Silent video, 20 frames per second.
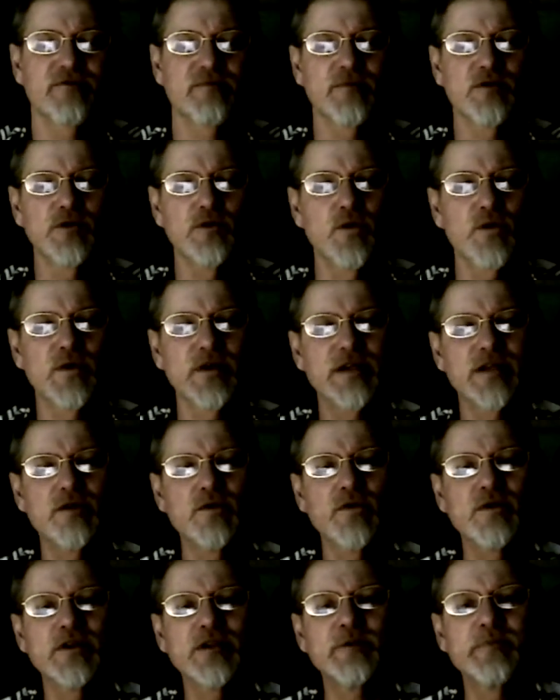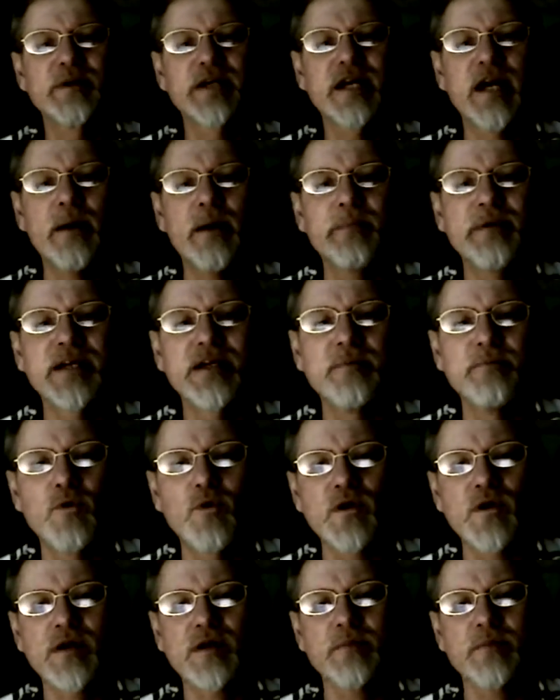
from glory to glory and you're becoming a more